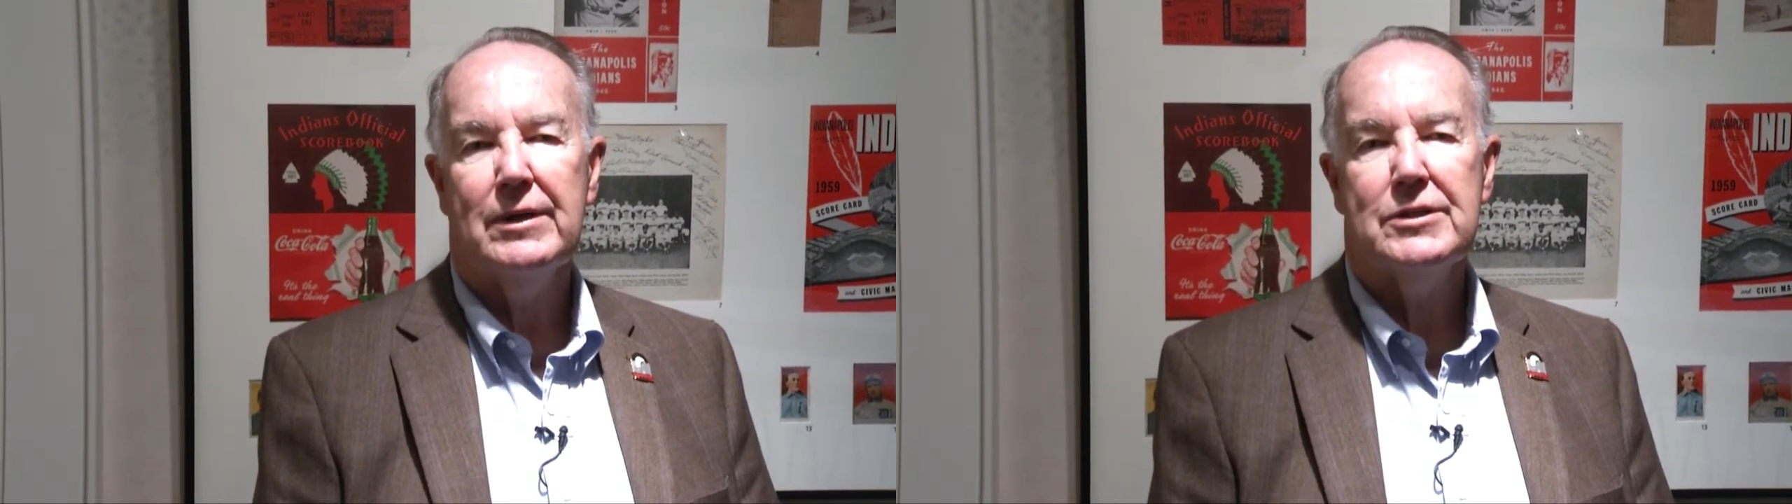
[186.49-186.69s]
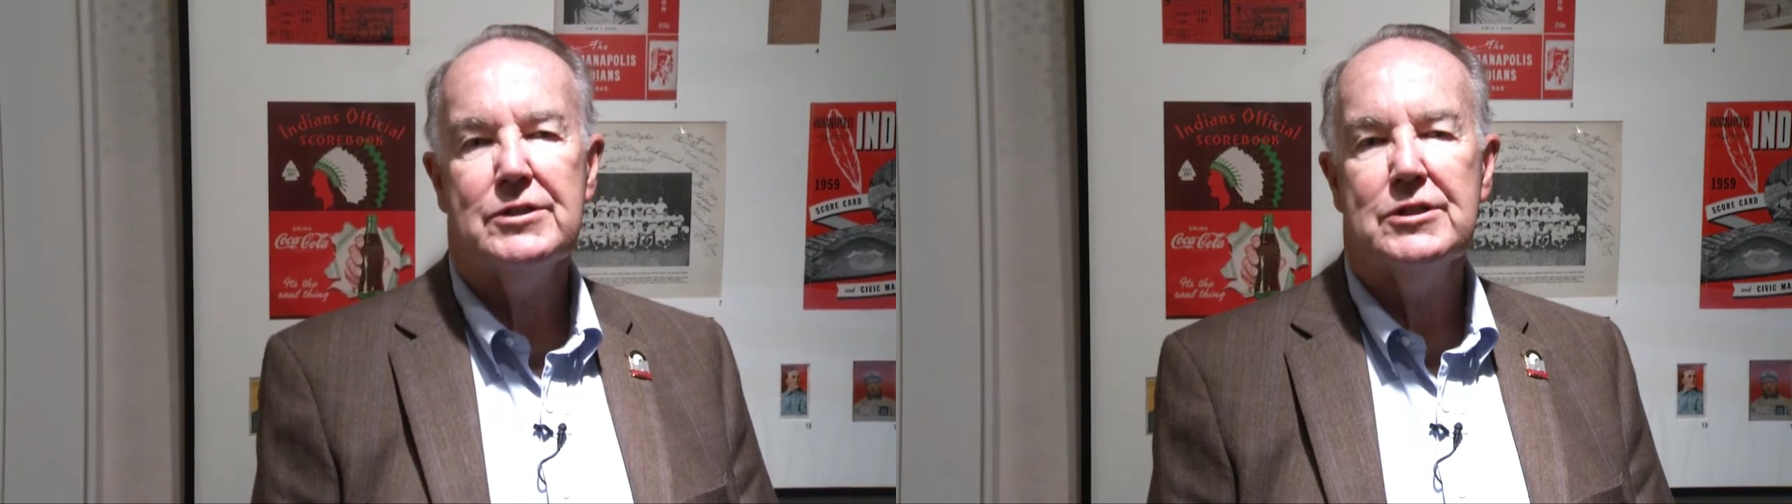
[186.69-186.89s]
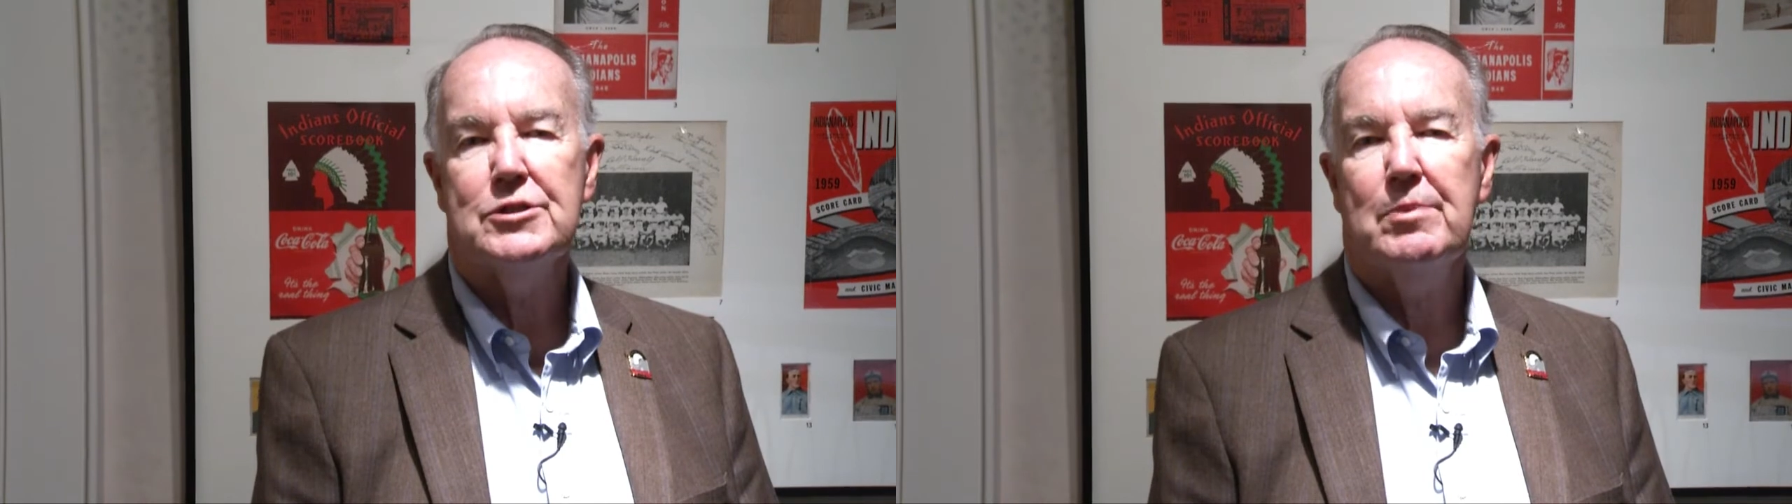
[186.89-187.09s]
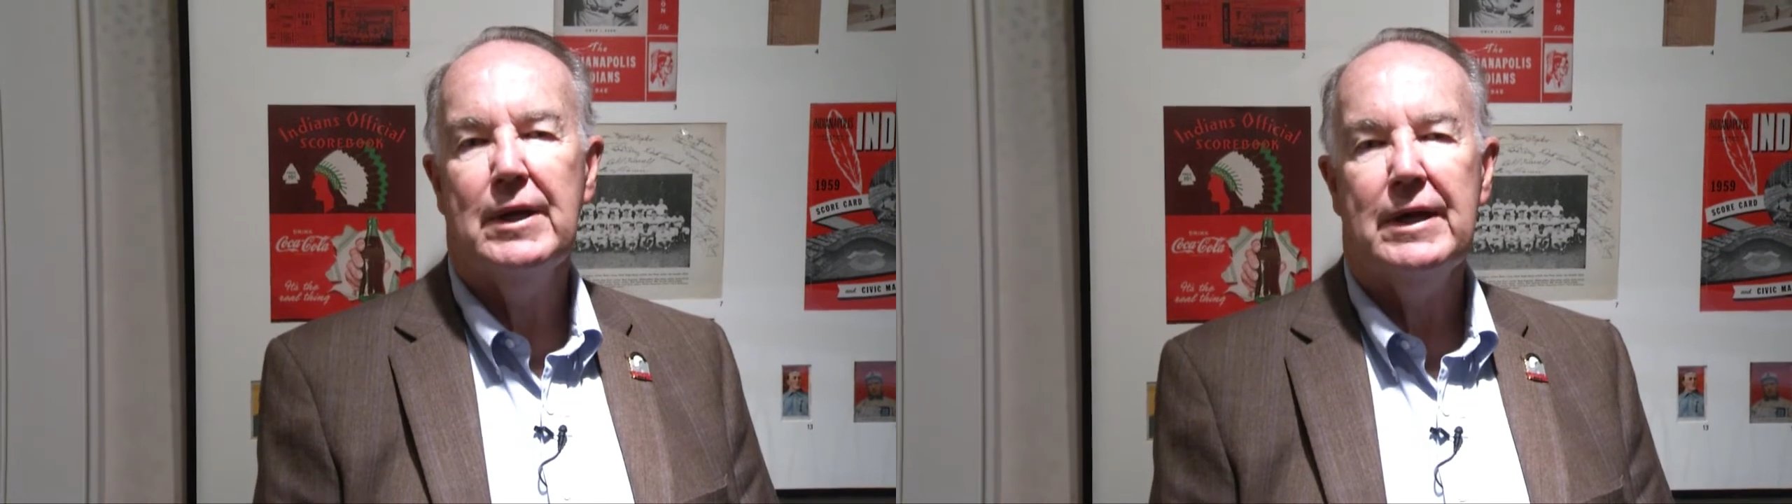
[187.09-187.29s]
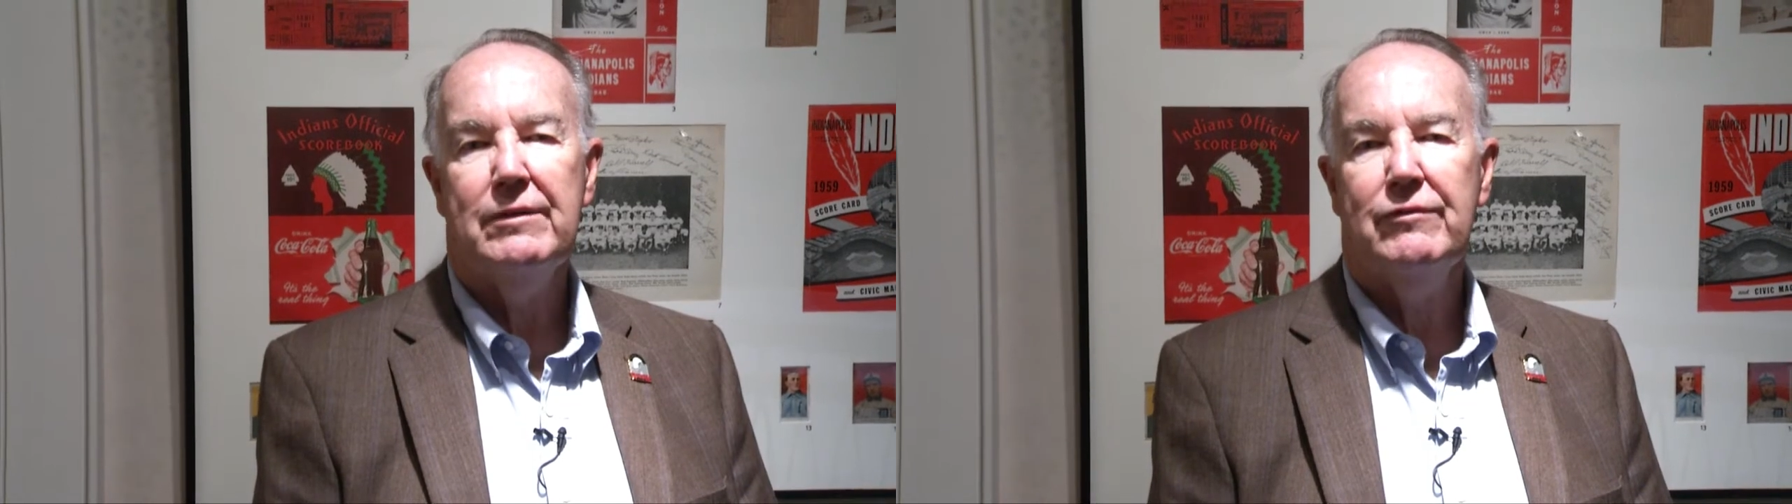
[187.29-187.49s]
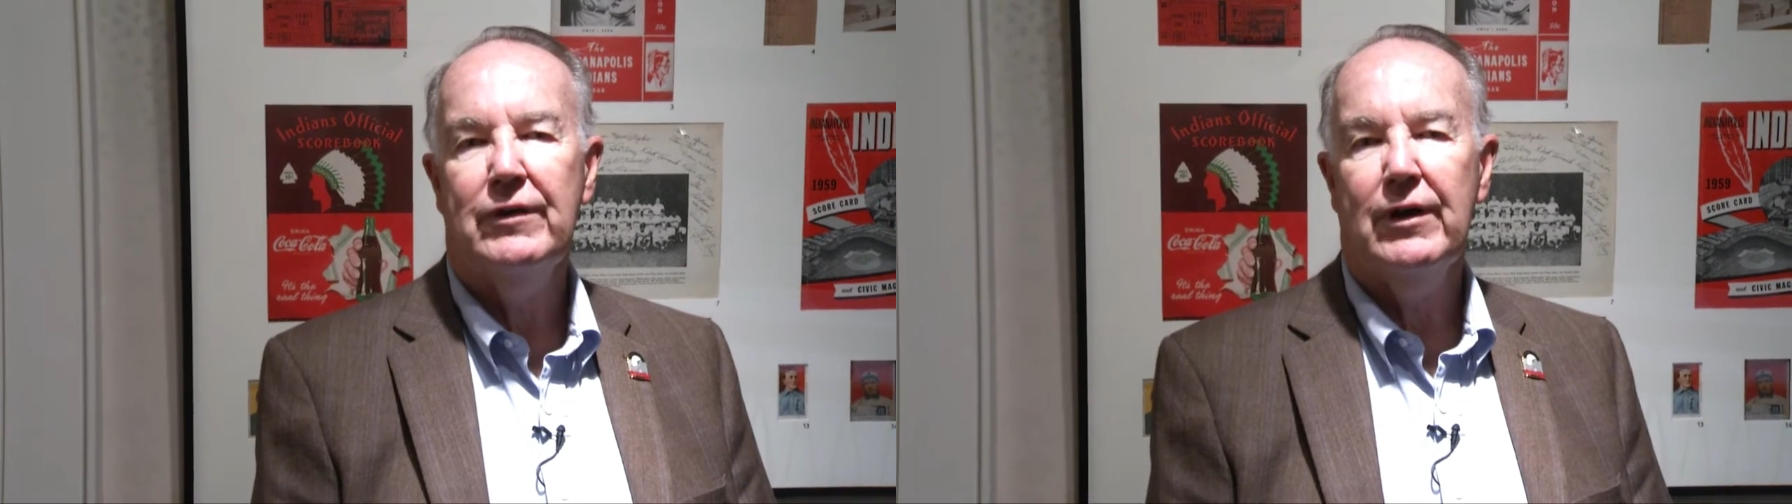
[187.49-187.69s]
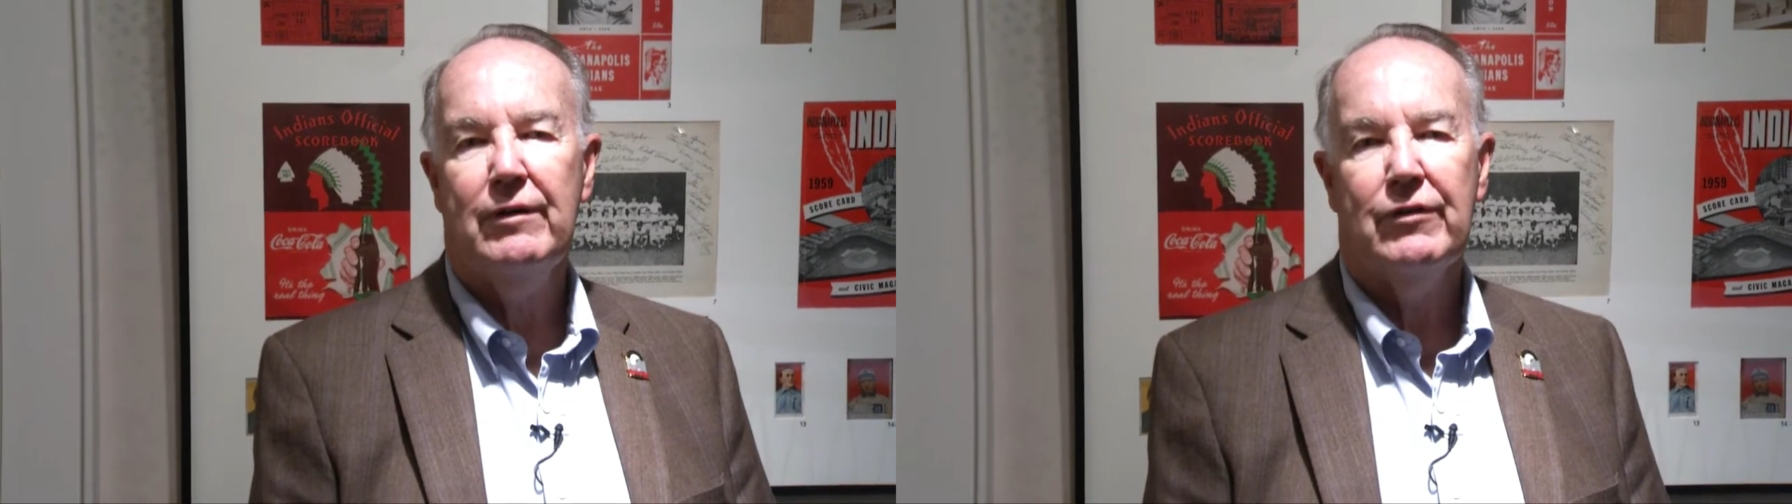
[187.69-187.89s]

and it's displayed very,